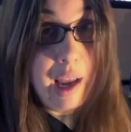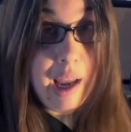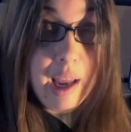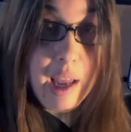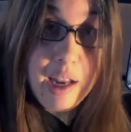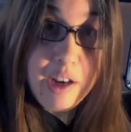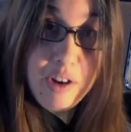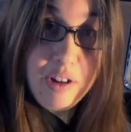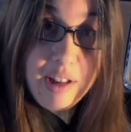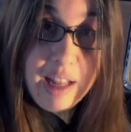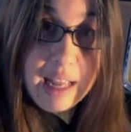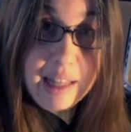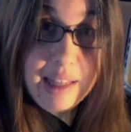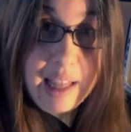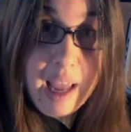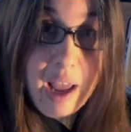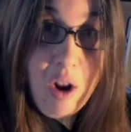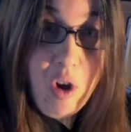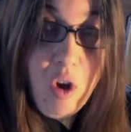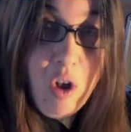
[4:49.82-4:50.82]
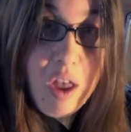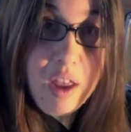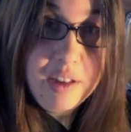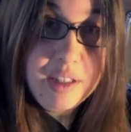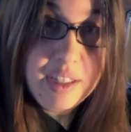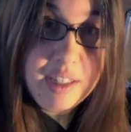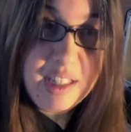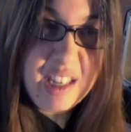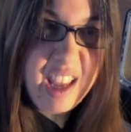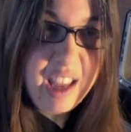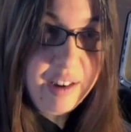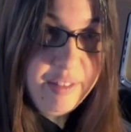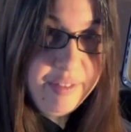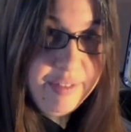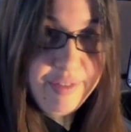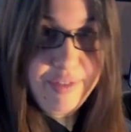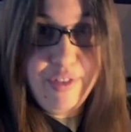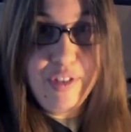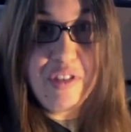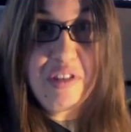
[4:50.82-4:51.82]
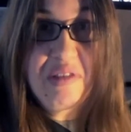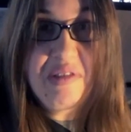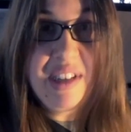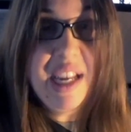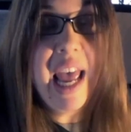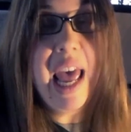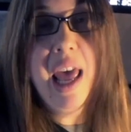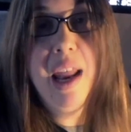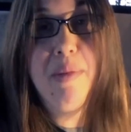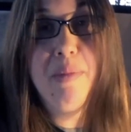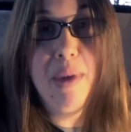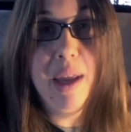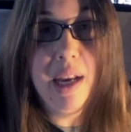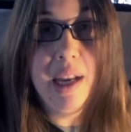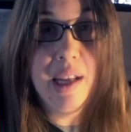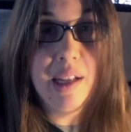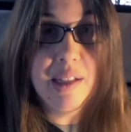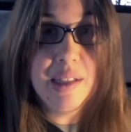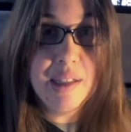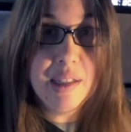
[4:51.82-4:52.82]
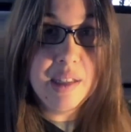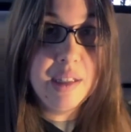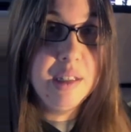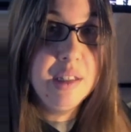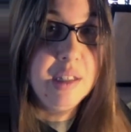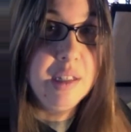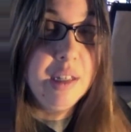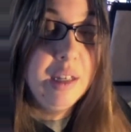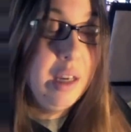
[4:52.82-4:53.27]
and you let that all sit for 10 minutes.